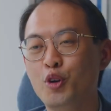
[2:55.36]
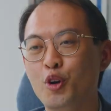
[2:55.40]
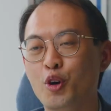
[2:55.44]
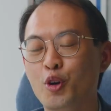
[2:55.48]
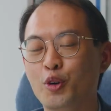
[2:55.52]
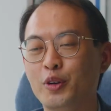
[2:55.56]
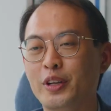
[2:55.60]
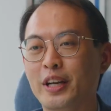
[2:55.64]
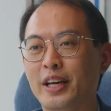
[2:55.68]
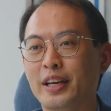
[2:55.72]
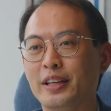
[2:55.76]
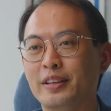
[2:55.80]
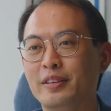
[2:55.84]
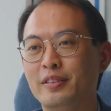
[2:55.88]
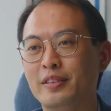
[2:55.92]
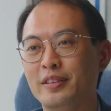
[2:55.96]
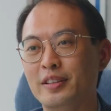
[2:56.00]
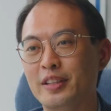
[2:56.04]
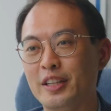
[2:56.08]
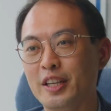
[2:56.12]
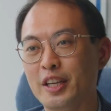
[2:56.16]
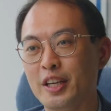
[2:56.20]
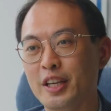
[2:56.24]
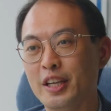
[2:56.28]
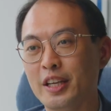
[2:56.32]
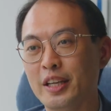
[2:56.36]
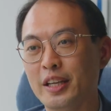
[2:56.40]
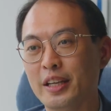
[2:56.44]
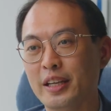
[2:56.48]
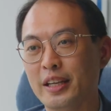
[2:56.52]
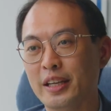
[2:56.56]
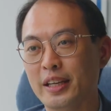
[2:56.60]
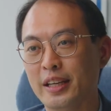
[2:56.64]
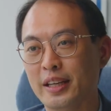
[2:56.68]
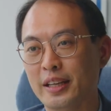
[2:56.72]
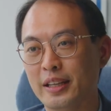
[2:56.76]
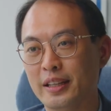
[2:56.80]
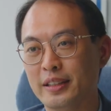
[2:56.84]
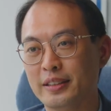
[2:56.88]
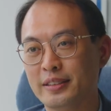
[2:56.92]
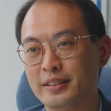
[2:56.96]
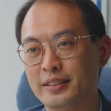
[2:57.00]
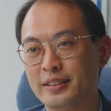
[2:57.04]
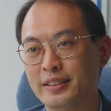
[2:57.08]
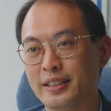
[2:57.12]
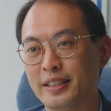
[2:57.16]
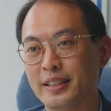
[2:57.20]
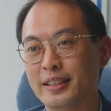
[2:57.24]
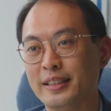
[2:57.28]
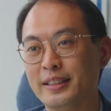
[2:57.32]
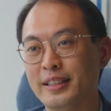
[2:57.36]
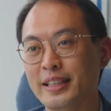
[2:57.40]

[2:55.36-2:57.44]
know that the certain